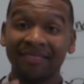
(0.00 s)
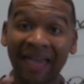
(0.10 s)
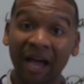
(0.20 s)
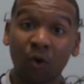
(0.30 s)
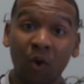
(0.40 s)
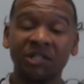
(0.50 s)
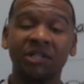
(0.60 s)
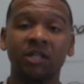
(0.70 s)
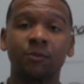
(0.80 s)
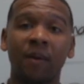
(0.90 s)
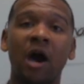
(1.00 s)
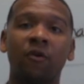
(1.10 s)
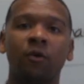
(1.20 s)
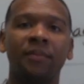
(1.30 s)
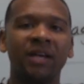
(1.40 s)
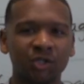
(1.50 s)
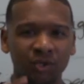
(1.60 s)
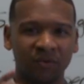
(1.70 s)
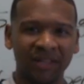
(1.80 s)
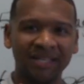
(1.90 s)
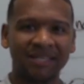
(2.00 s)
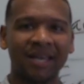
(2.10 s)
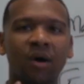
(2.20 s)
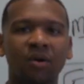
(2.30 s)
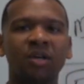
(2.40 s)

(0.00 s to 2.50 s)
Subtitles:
That question is powerful because you really see how